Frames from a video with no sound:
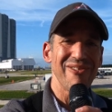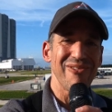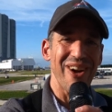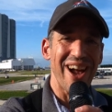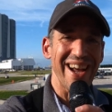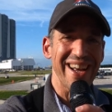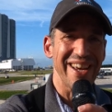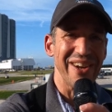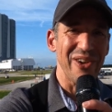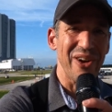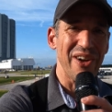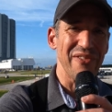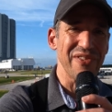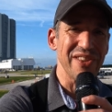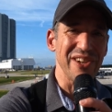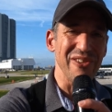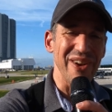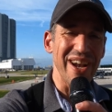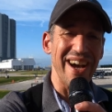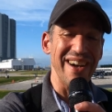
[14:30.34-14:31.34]
rocket off
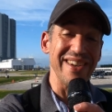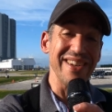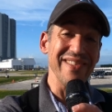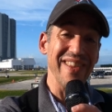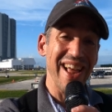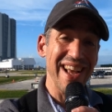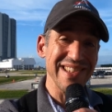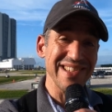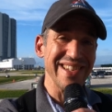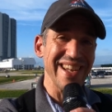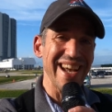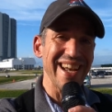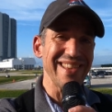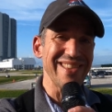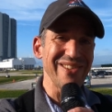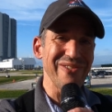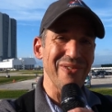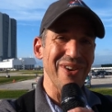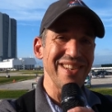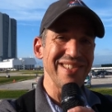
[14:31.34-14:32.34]
the ground. And last
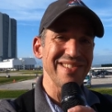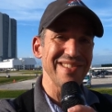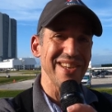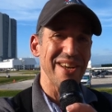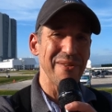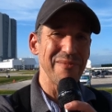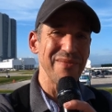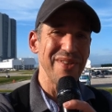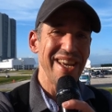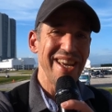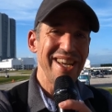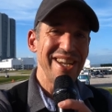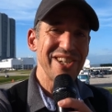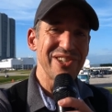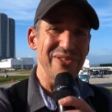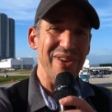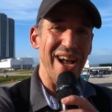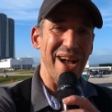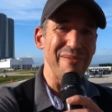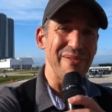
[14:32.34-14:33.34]
night there was some
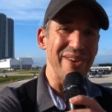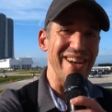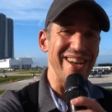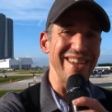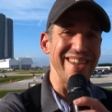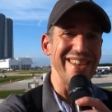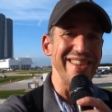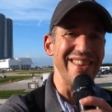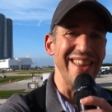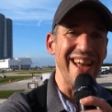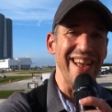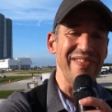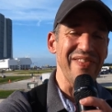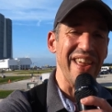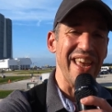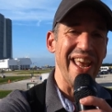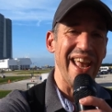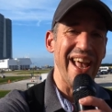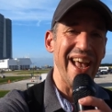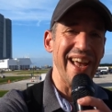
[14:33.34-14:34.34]
drama in that
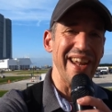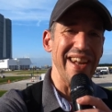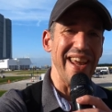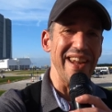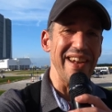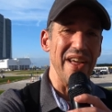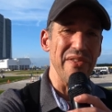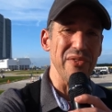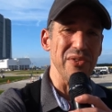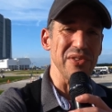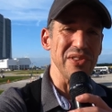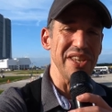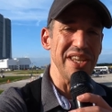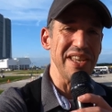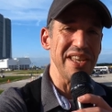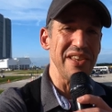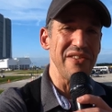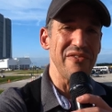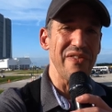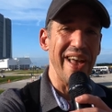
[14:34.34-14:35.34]
they had another
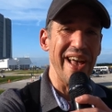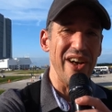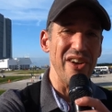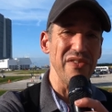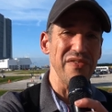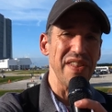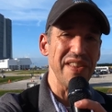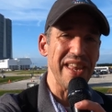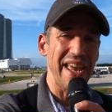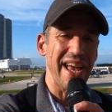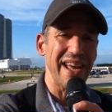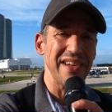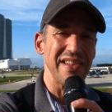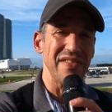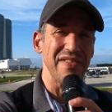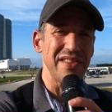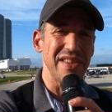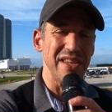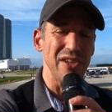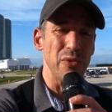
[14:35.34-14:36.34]
leaky valve that they had
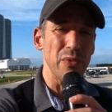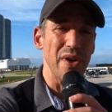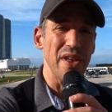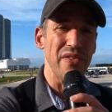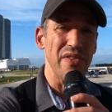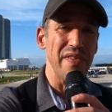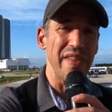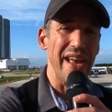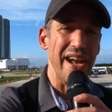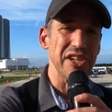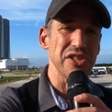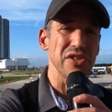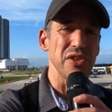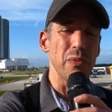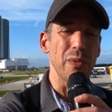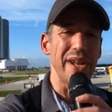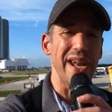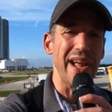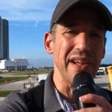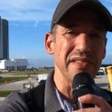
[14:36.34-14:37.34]
to deal with, and they
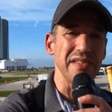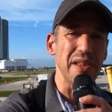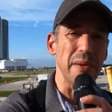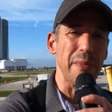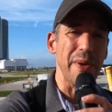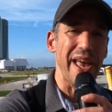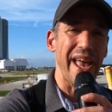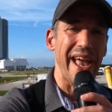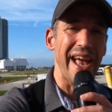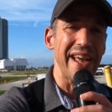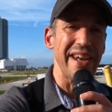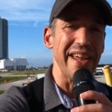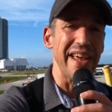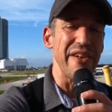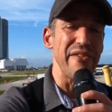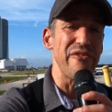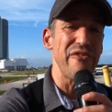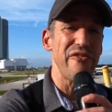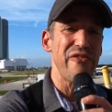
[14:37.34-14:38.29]
actually went out to the pad and